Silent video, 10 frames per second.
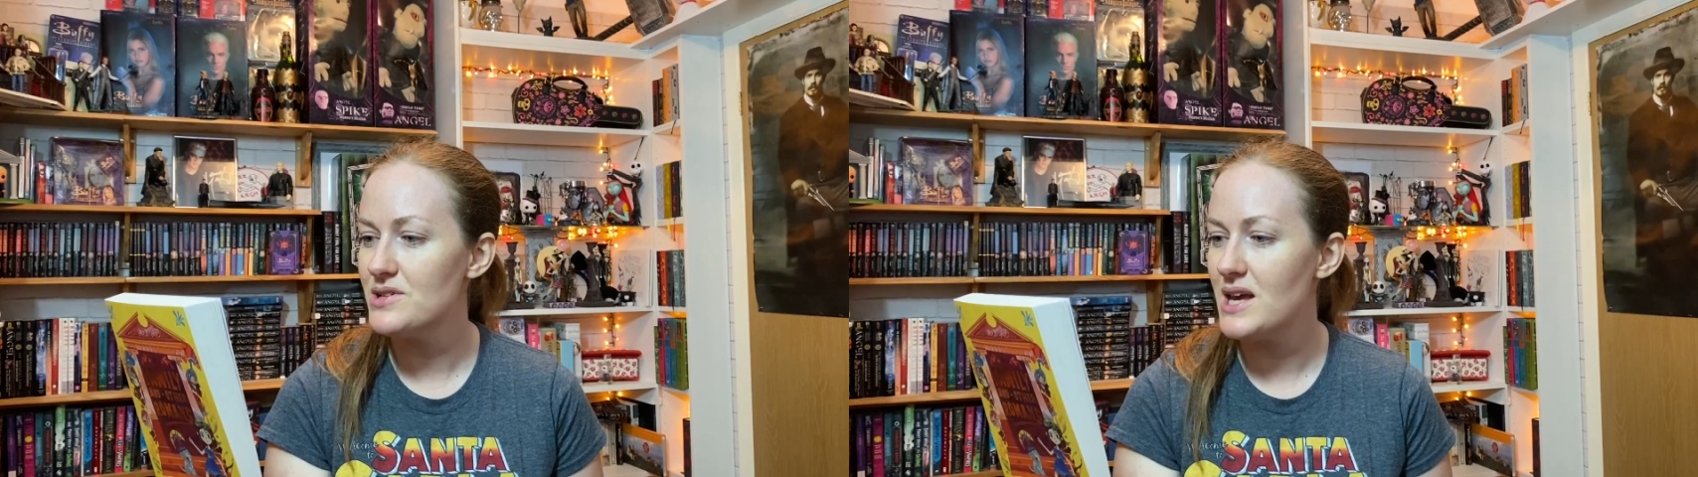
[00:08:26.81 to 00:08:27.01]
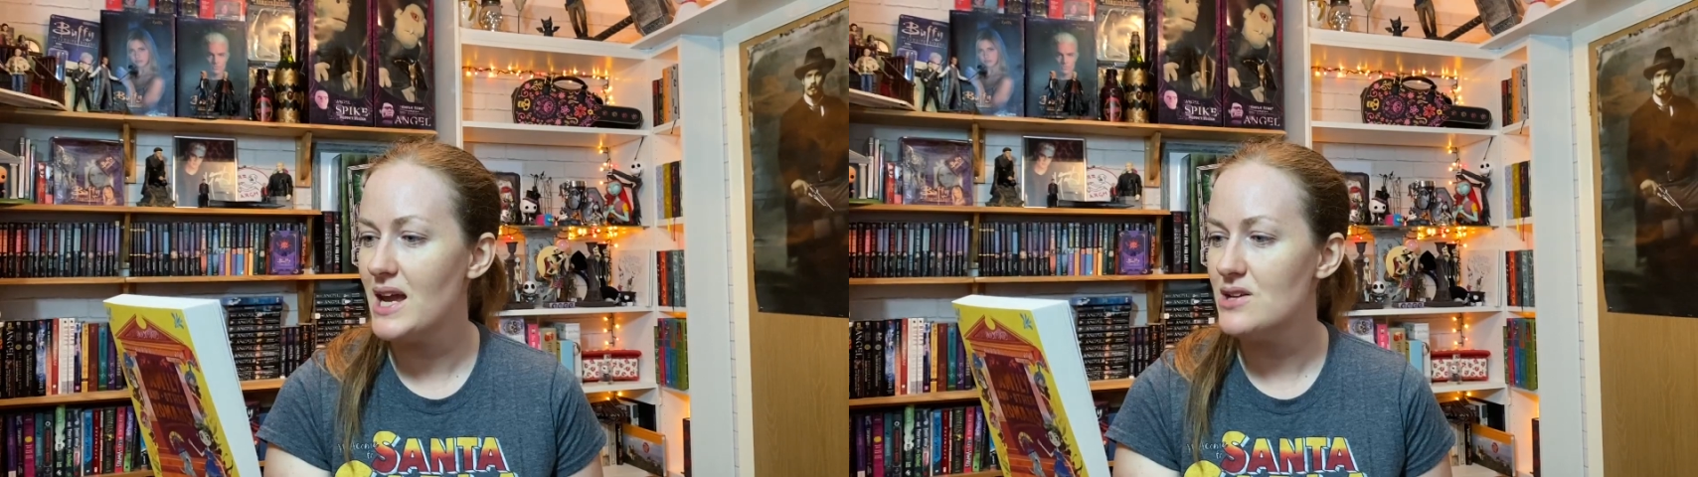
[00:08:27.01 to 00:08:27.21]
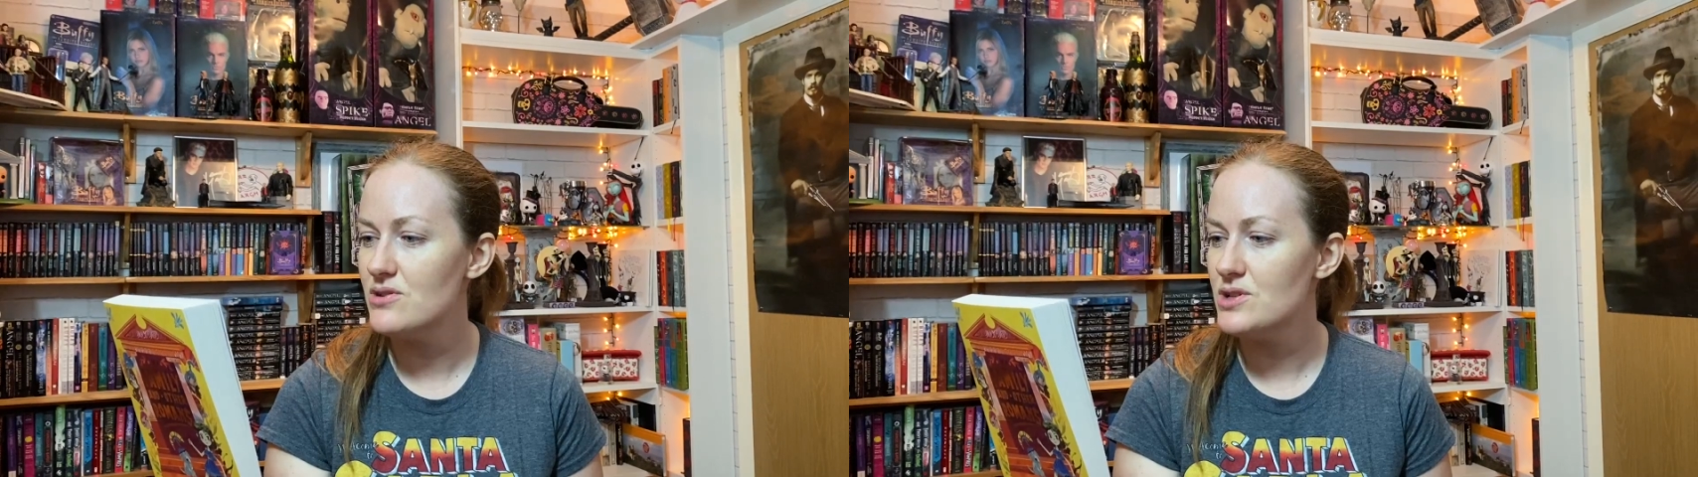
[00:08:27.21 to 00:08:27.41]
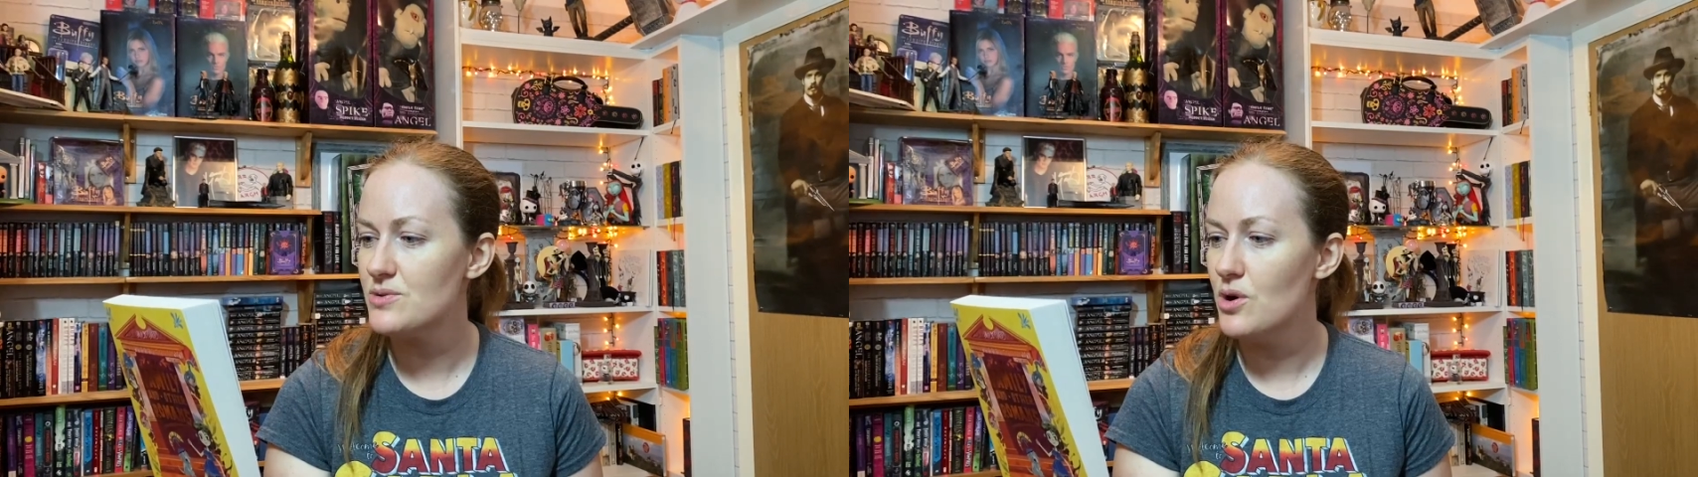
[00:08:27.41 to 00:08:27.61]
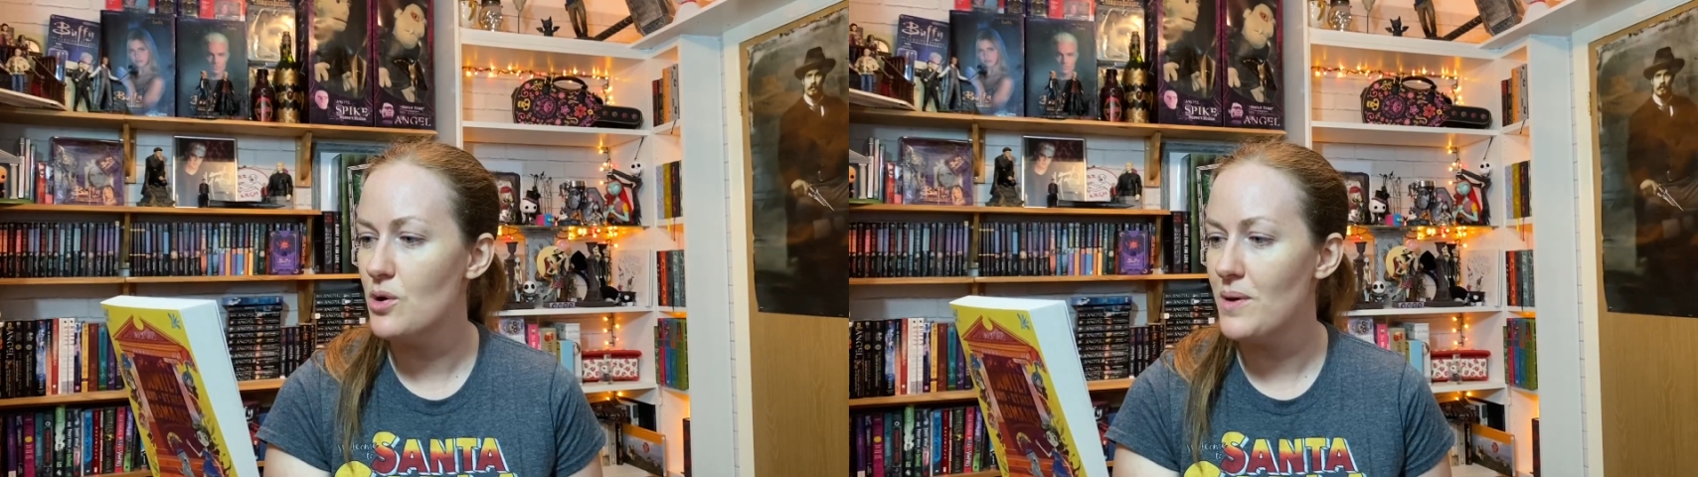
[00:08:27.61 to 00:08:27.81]
at Hadrian's
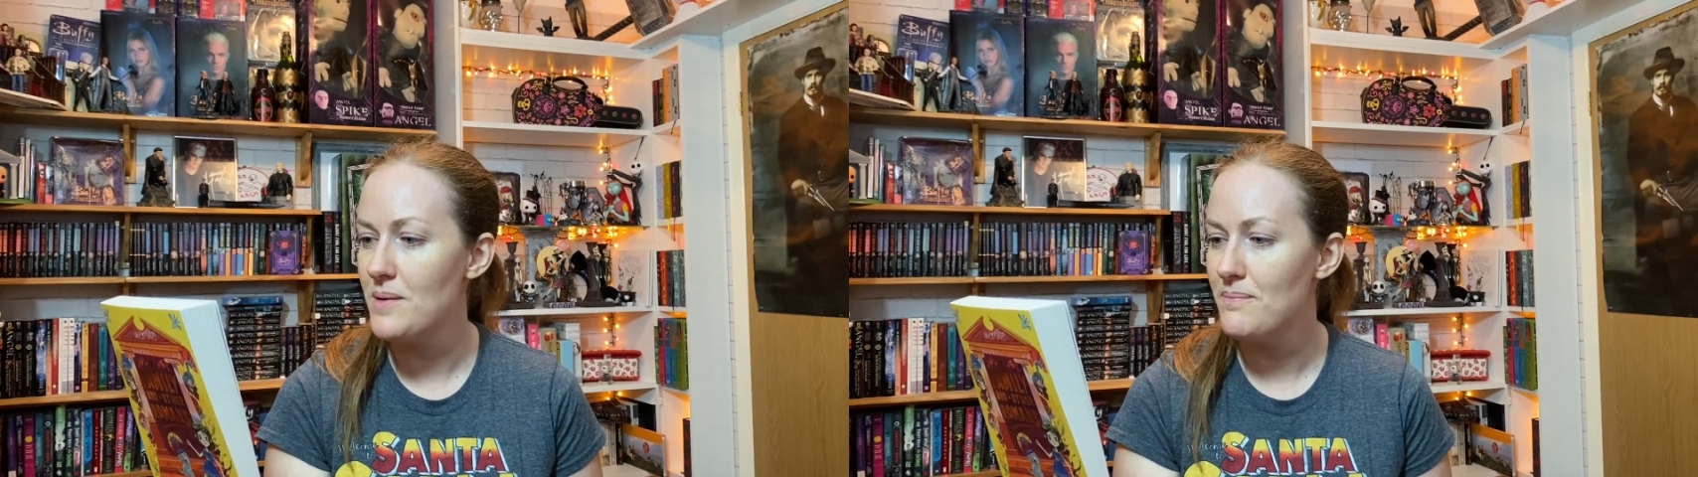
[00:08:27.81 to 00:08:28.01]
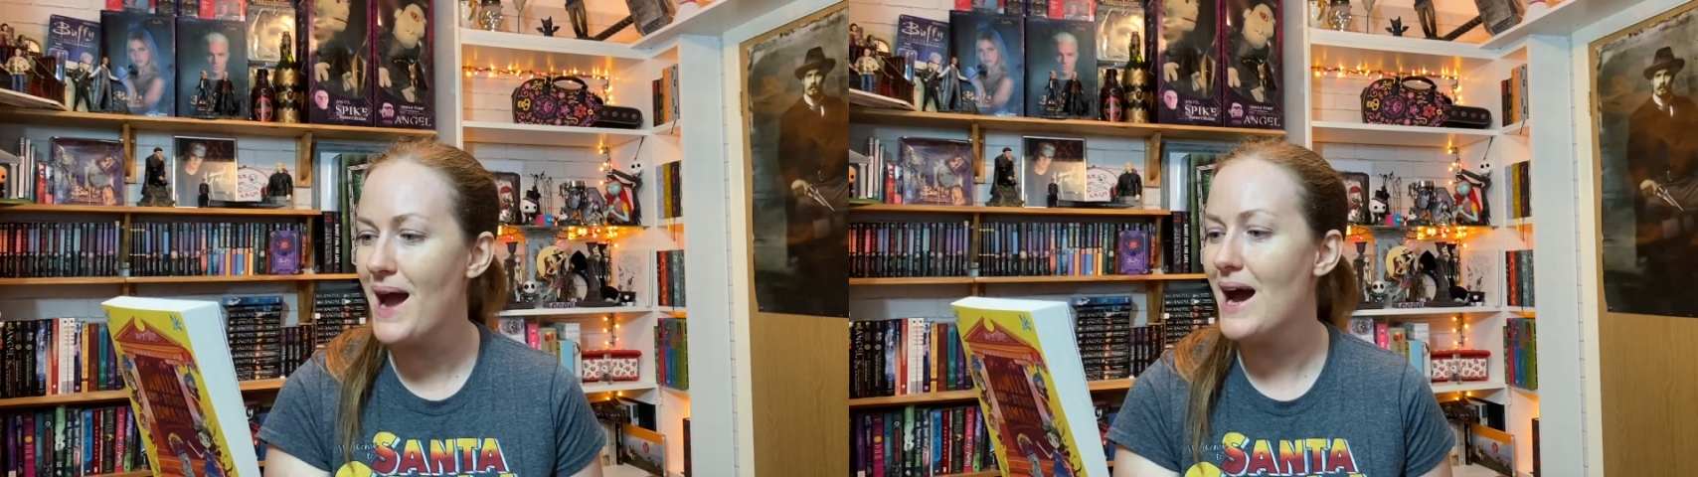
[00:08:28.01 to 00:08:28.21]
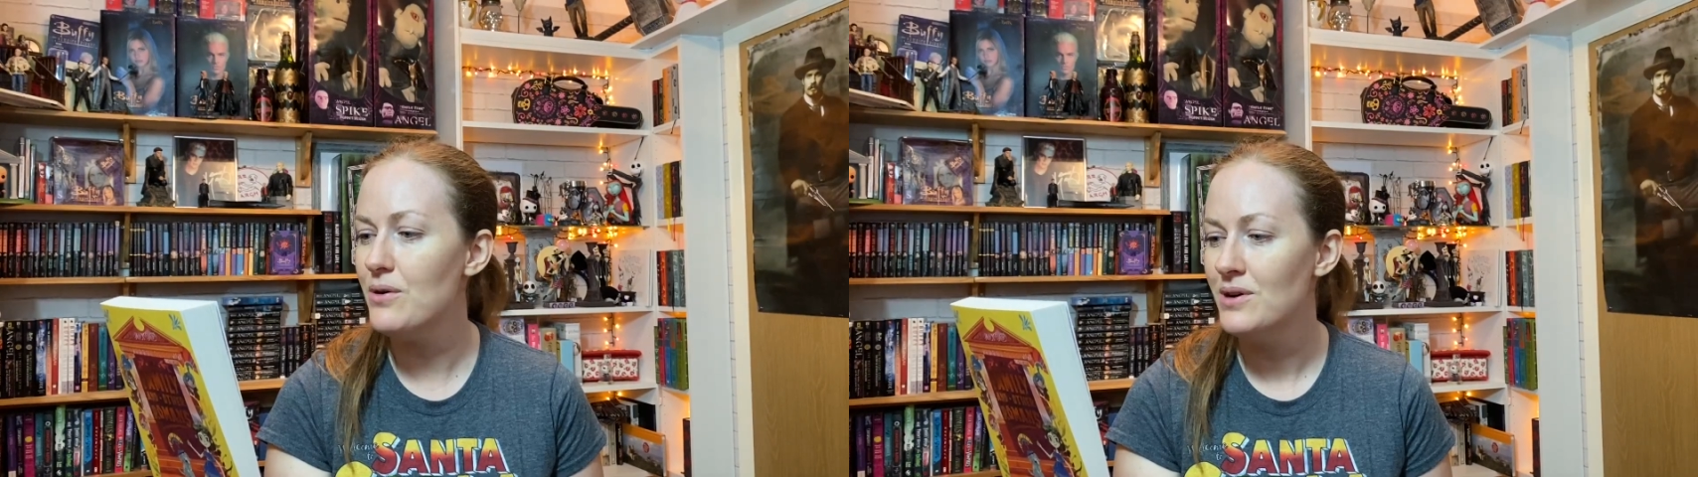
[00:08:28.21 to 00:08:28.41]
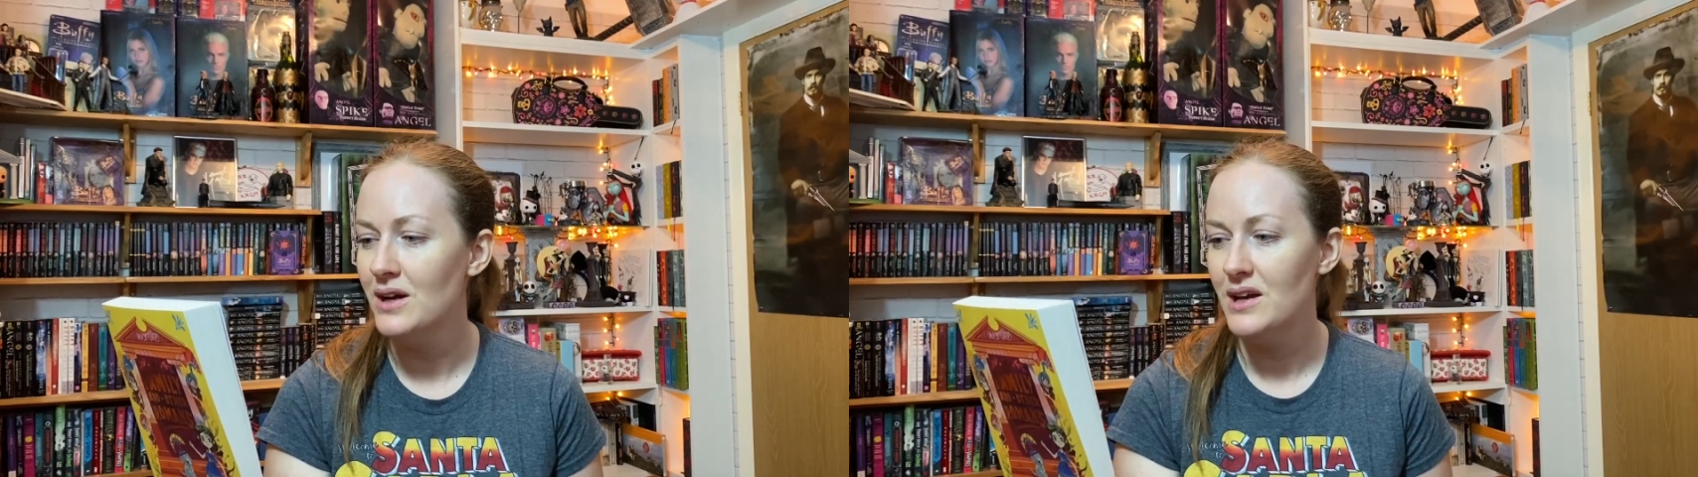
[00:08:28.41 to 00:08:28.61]
Wall when, pow,